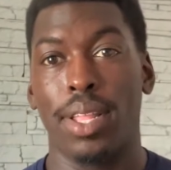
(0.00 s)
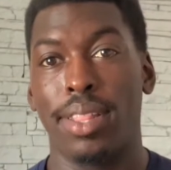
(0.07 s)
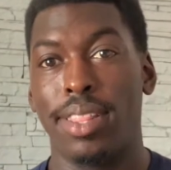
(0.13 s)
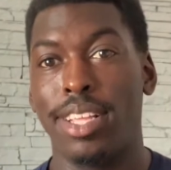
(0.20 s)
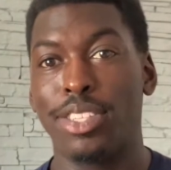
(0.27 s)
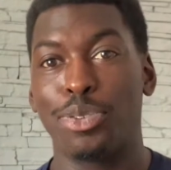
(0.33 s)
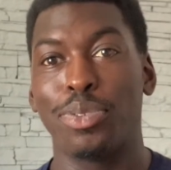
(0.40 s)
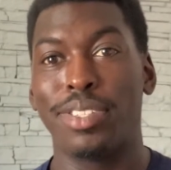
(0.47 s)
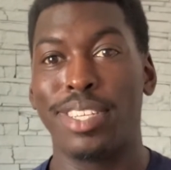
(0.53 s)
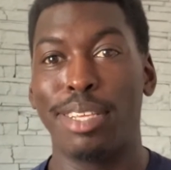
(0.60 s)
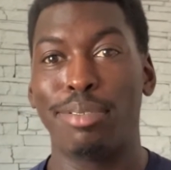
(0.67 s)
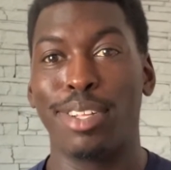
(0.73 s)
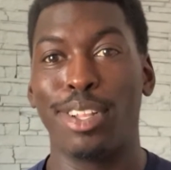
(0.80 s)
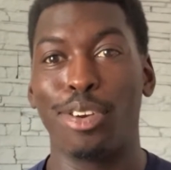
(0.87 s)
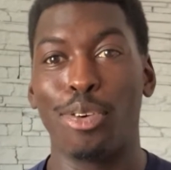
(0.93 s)
this one seems
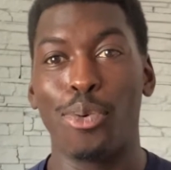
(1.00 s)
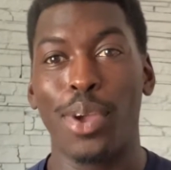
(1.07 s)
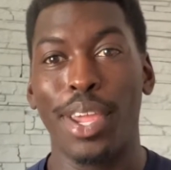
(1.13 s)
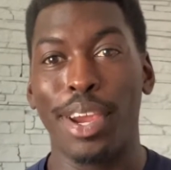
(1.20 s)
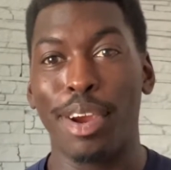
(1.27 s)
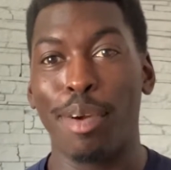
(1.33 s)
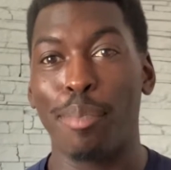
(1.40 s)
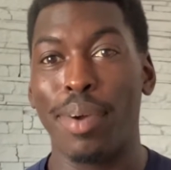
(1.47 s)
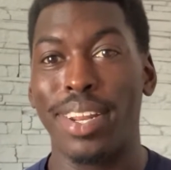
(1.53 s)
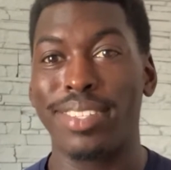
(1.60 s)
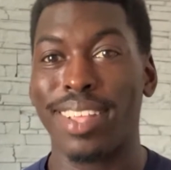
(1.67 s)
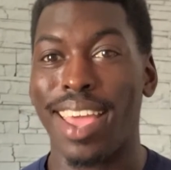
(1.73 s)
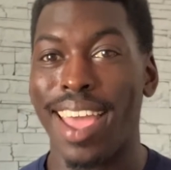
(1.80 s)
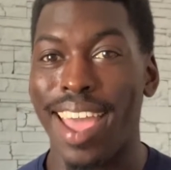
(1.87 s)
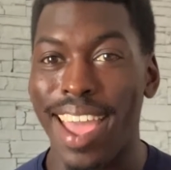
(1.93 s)
a little weird, but it's
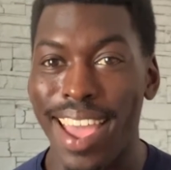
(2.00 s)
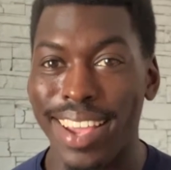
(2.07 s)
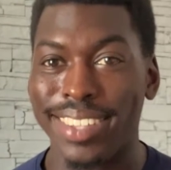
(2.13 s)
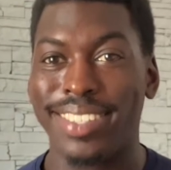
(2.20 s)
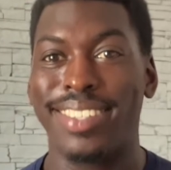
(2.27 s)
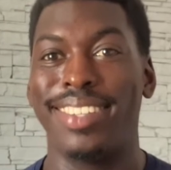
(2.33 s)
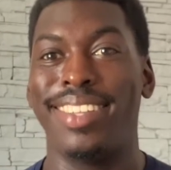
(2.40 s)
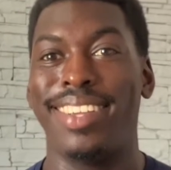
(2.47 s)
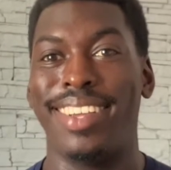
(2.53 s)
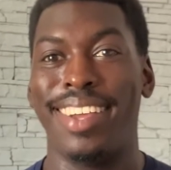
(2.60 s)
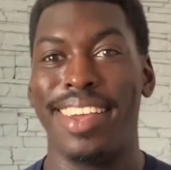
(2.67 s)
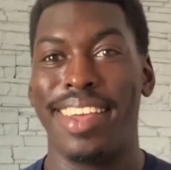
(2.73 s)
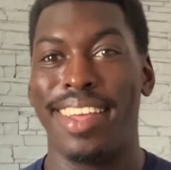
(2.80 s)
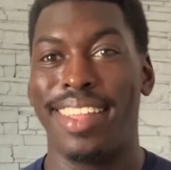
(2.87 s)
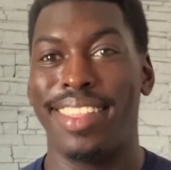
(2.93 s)
actually
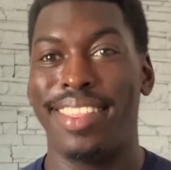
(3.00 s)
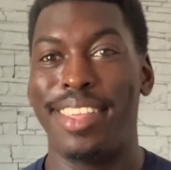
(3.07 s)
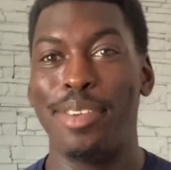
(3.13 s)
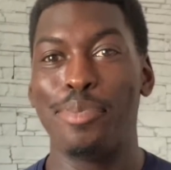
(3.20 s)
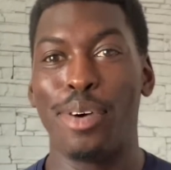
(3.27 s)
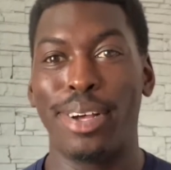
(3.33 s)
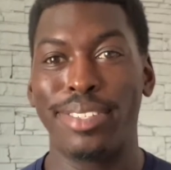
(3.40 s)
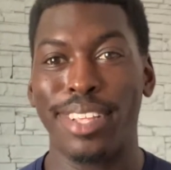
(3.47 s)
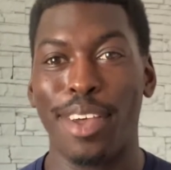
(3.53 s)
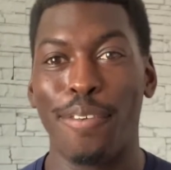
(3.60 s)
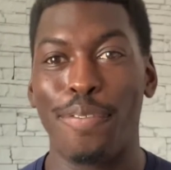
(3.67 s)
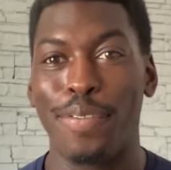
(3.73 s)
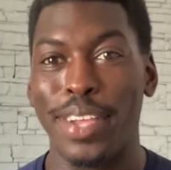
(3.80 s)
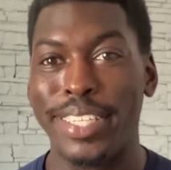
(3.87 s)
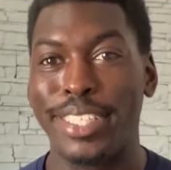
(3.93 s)
the most
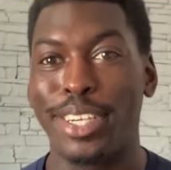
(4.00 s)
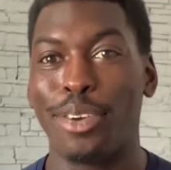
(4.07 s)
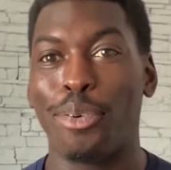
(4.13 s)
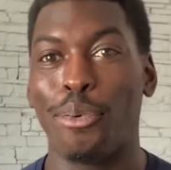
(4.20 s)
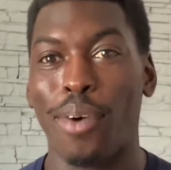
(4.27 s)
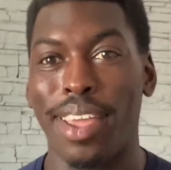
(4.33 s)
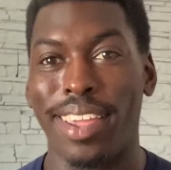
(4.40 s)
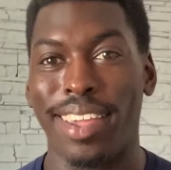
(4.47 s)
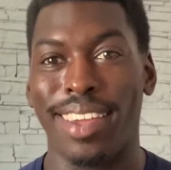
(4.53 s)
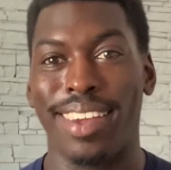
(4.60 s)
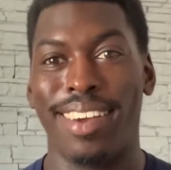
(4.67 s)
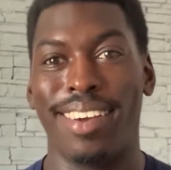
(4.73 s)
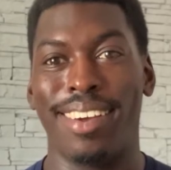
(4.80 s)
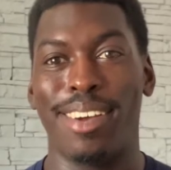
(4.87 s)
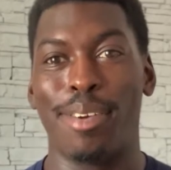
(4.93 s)
efficient way.
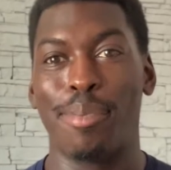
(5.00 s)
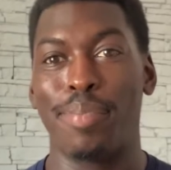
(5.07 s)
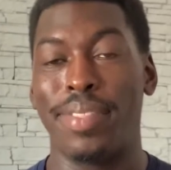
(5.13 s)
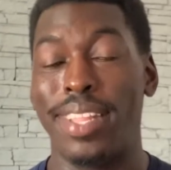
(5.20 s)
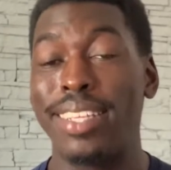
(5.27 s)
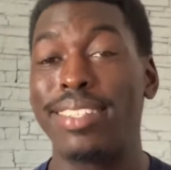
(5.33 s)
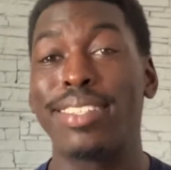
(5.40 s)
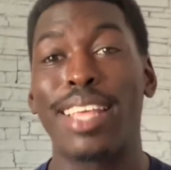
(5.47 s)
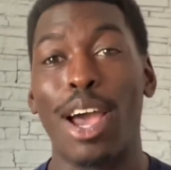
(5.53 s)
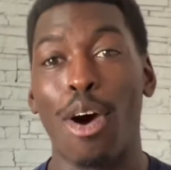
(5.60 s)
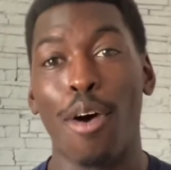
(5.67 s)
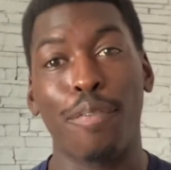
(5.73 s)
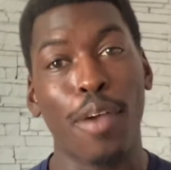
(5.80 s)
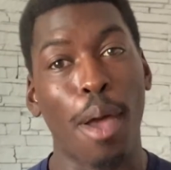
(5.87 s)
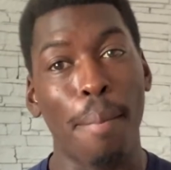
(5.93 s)
This is how
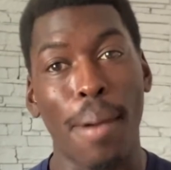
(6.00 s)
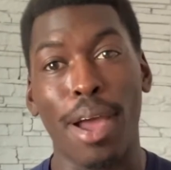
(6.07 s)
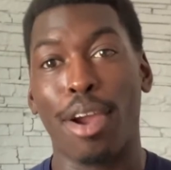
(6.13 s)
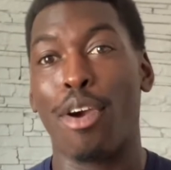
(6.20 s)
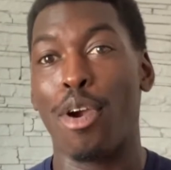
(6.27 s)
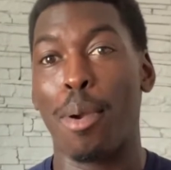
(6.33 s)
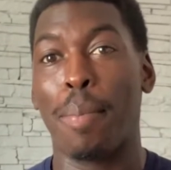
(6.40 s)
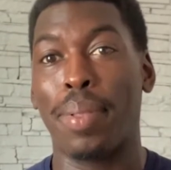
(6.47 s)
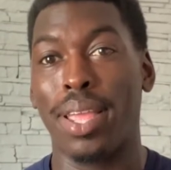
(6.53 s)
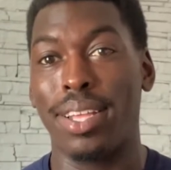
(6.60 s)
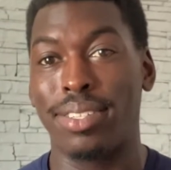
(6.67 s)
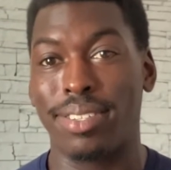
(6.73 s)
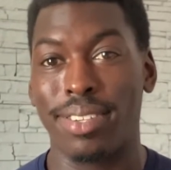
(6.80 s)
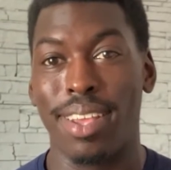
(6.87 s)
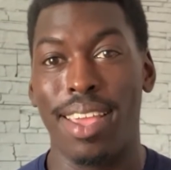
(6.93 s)
I found my current
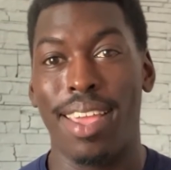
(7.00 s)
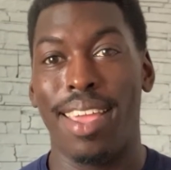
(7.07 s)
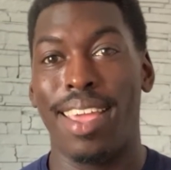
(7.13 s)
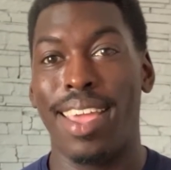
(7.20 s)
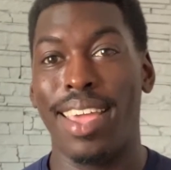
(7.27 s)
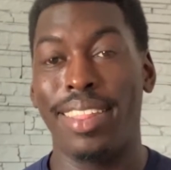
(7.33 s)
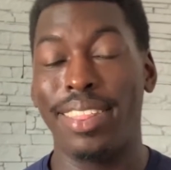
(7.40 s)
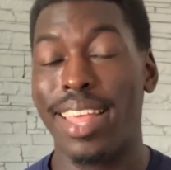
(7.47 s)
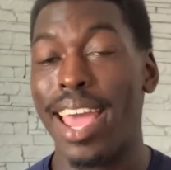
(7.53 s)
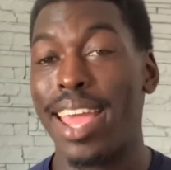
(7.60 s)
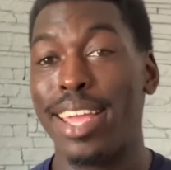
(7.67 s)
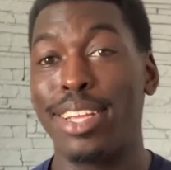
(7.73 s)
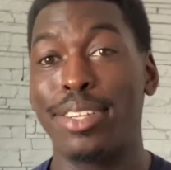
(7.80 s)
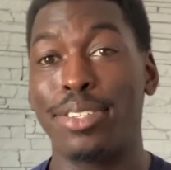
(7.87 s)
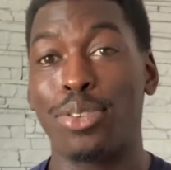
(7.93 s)
place. And that
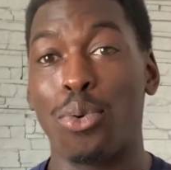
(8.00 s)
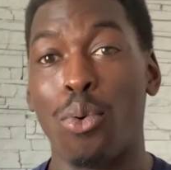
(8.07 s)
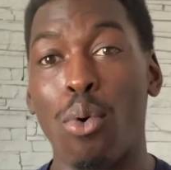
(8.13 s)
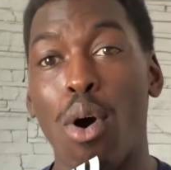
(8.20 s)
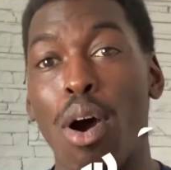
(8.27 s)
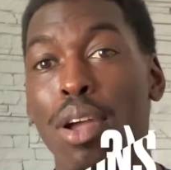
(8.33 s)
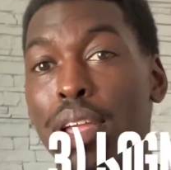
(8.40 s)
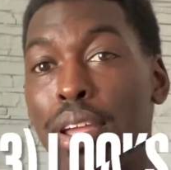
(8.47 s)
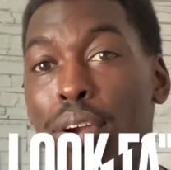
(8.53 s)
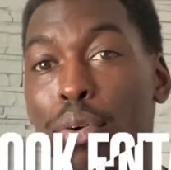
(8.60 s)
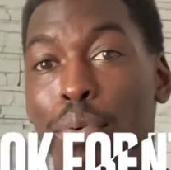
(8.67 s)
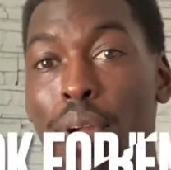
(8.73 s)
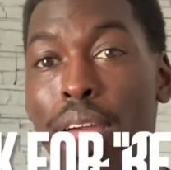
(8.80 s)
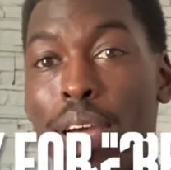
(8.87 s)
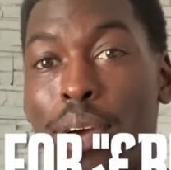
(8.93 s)
is walking
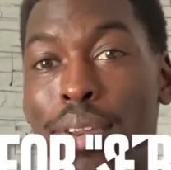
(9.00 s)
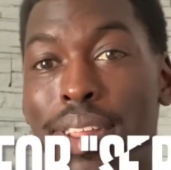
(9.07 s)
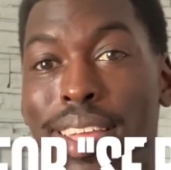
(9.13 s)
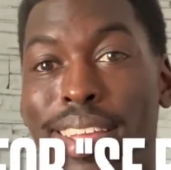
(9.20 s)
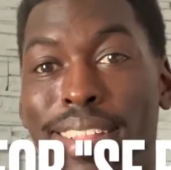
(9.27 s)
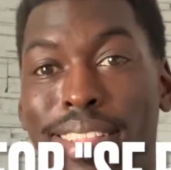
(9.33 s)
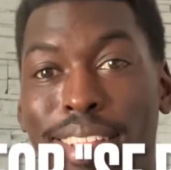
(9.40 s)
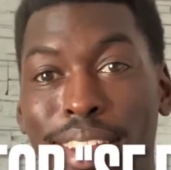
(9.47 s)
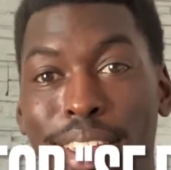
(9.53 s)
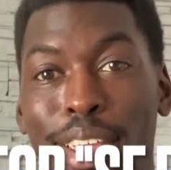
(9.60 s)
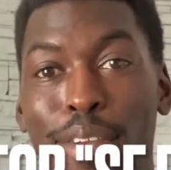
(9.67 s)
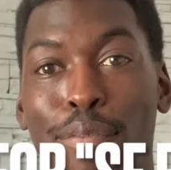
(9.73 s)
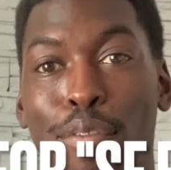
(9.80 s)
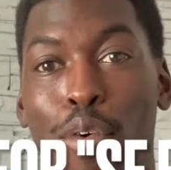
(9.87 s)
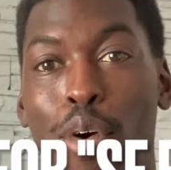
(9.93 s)
around and
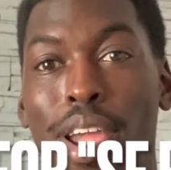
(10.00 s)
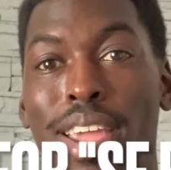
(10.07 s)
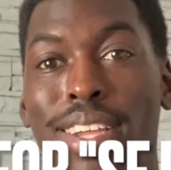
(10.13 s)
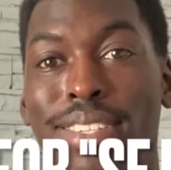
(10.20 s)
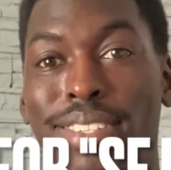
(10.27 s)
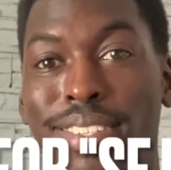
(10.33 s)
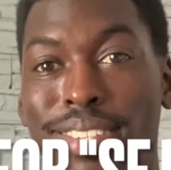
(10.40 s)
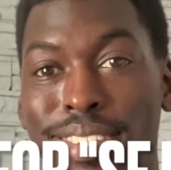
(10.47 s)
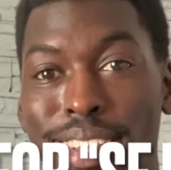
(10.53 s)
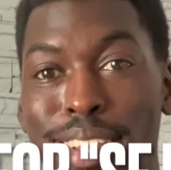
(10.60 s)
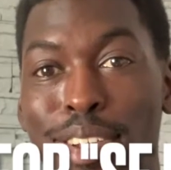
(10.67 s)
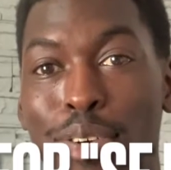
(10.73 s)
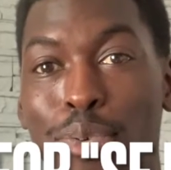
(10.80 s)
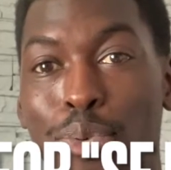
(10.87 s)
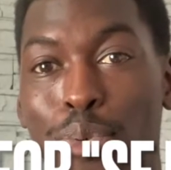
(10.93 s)
looking for a
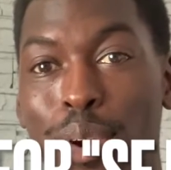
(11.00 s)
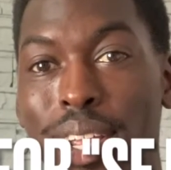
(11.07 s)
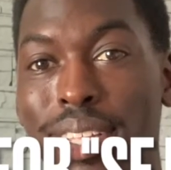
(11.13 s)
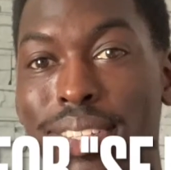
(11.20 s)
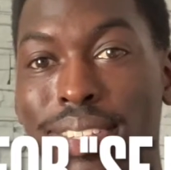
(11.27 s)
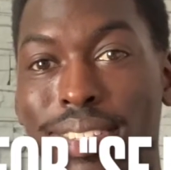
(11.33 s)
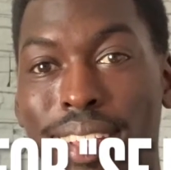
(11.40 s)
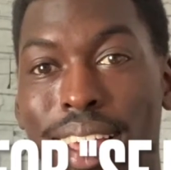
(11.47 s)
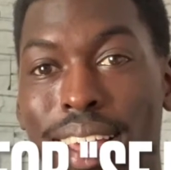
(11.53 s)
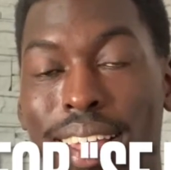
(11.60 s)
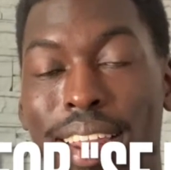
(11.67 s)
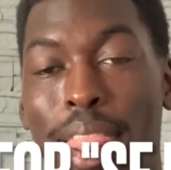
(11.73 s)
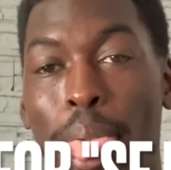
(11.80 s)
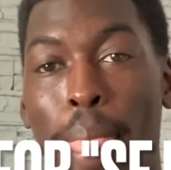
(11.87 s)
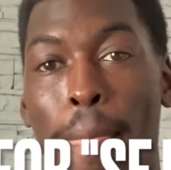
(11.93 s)
see rent sign
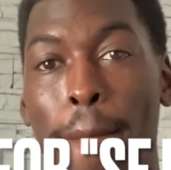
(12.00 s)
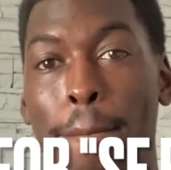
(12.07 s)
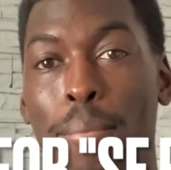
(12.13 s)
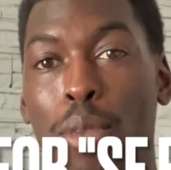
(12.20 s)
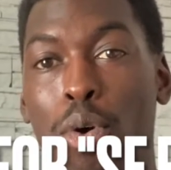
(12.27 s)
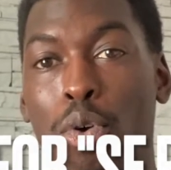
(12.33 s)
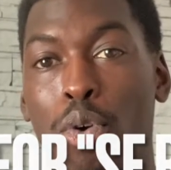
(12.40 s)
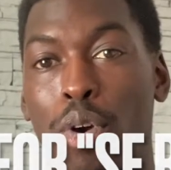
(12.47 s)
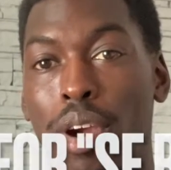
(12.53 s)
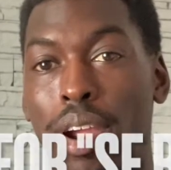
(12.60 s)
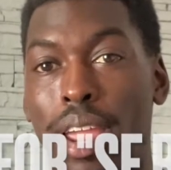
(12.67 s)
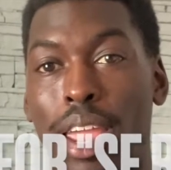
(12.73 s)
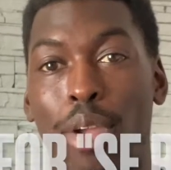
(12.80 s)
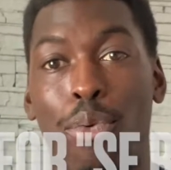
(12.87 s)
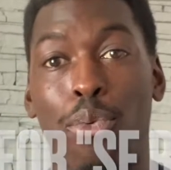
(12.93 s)
or
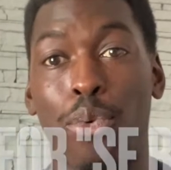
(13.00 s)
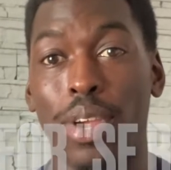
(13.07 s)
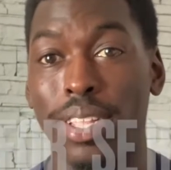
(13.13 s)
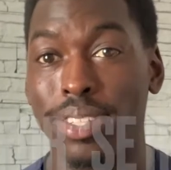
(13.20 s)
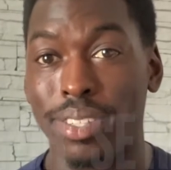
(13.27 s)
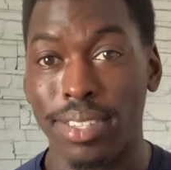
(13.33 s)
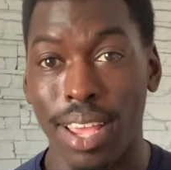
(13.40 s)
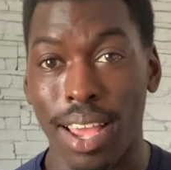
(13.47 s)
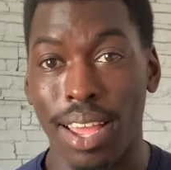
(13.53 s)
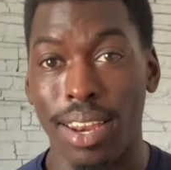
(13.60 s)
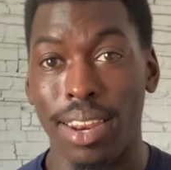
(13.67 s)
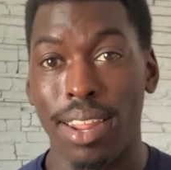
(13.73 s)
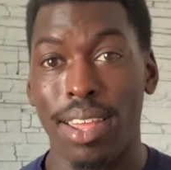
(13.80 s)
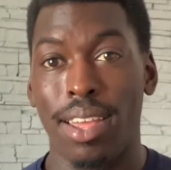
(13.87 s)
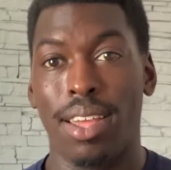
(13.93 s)
a rent sign.
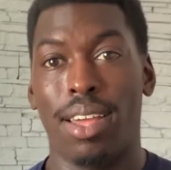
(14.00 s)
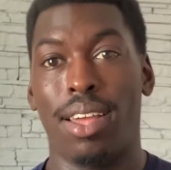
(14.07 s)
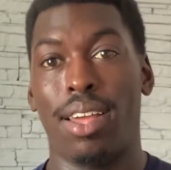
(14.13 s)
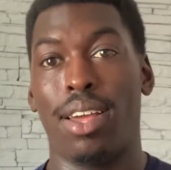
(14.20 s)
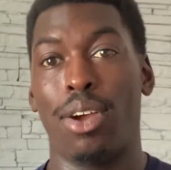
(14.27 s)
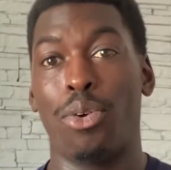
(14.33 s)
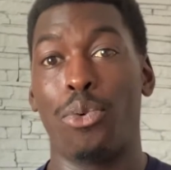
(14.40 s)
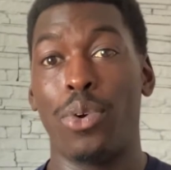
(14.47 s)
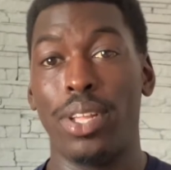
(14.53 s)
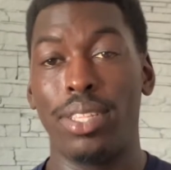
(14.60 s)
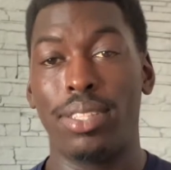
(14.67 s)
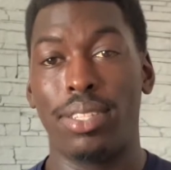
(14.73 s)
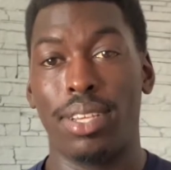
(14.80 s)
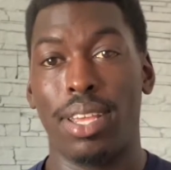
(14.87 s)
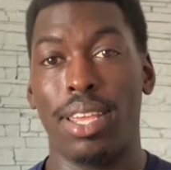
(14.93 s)
Rent
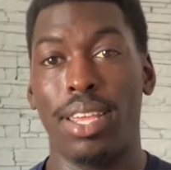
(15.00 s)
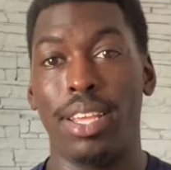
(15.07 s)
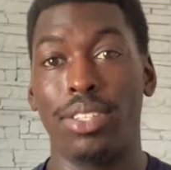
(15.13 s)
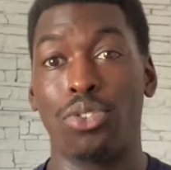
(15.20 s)
is